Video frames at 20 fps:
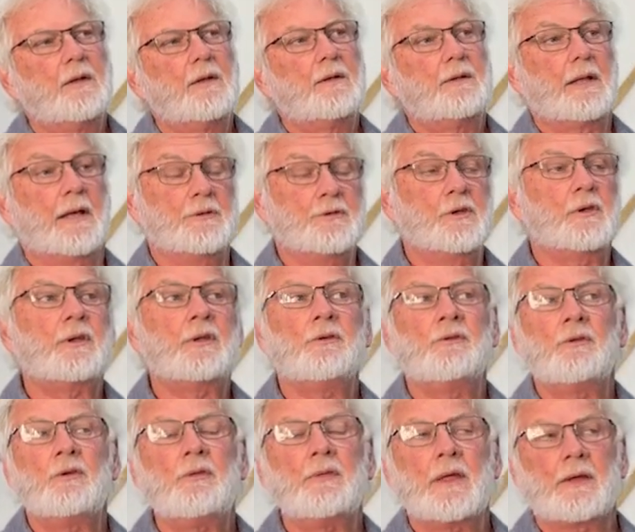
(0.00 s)
Now you can
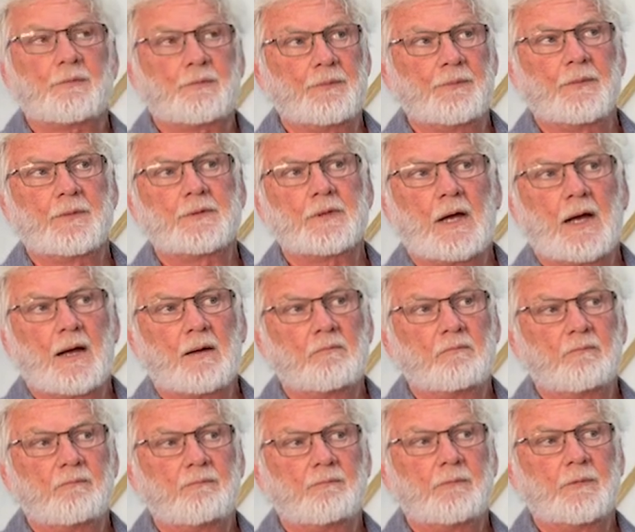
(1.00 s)
do that from the top.
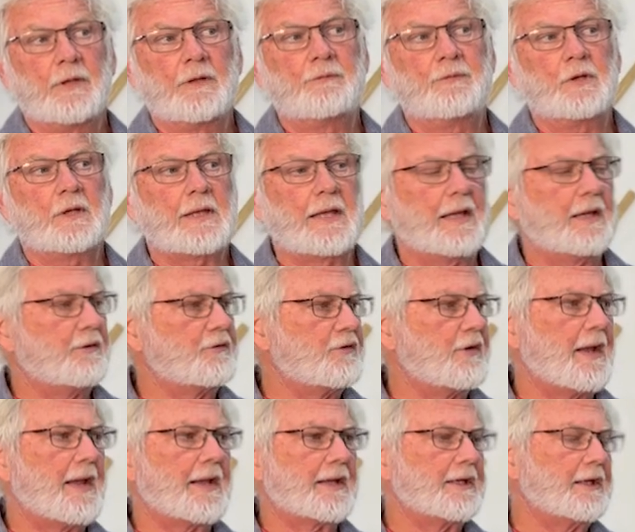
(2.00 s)
If you can't
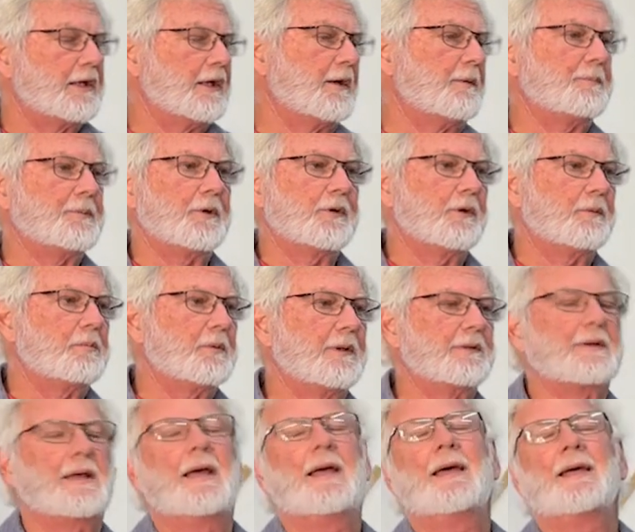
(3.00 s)
jack it up, you're in a
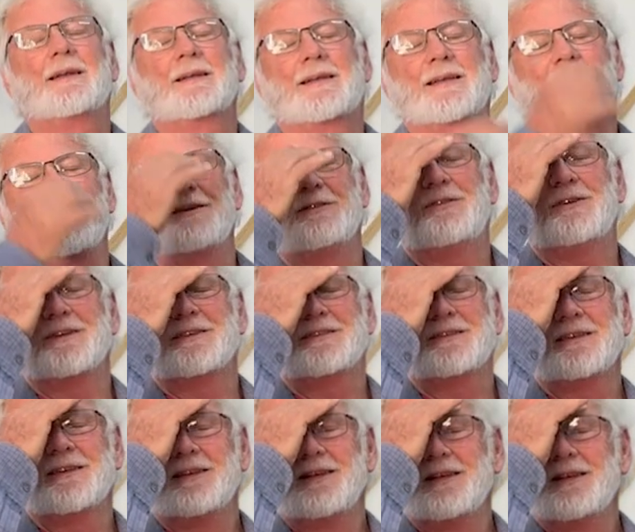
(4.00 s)
place. I had a guy once,
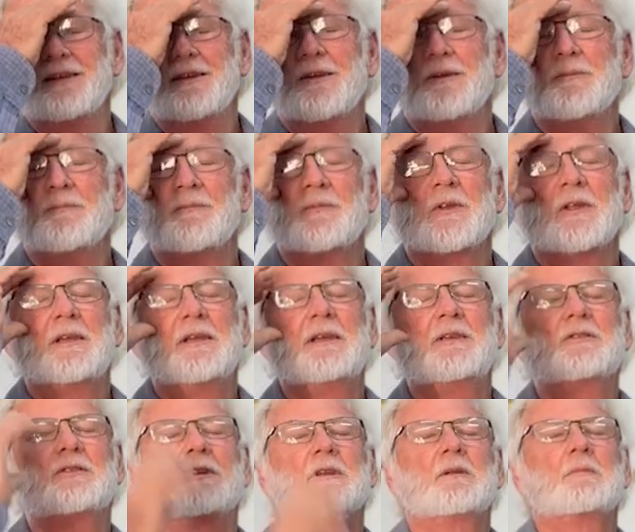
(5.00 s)

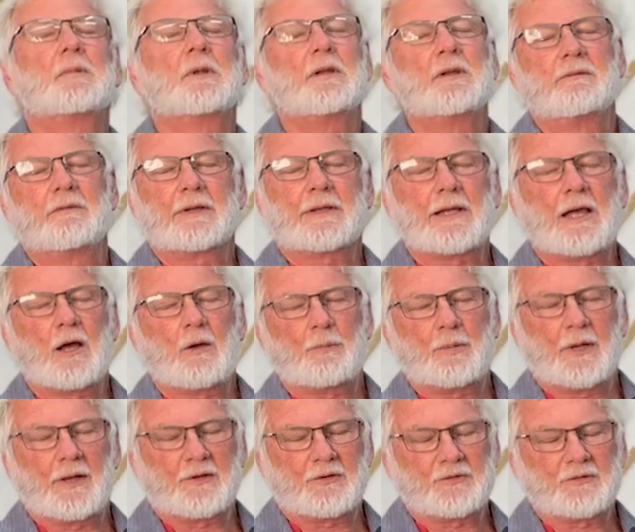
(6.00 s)
he's in the middle of a cow
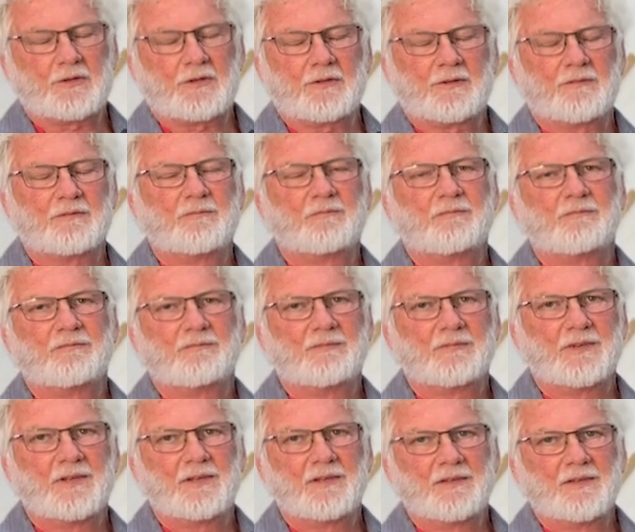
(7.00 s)
pasture.
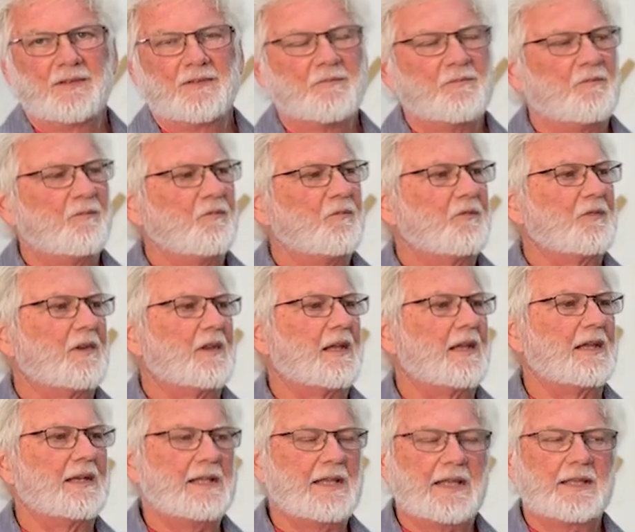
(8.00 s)

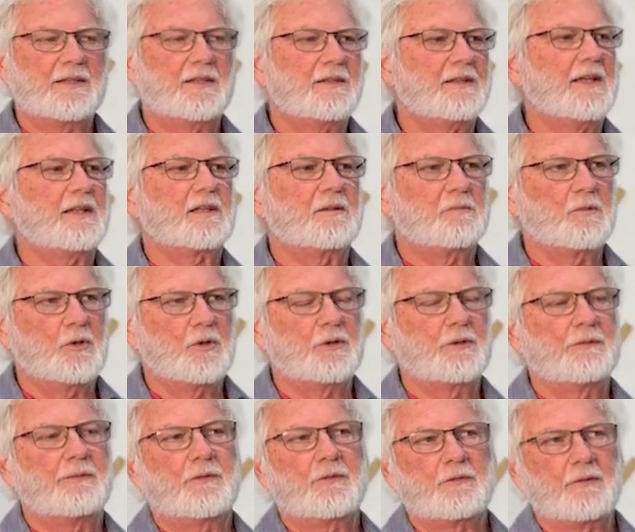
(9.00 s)
And he had to take the
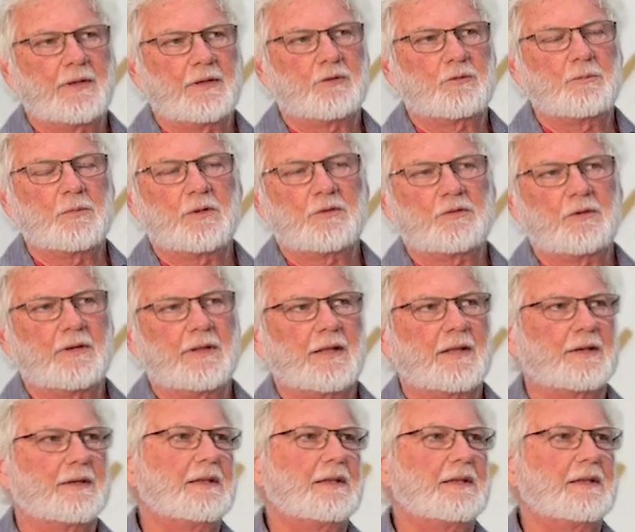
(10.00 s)
motor and the transmission out.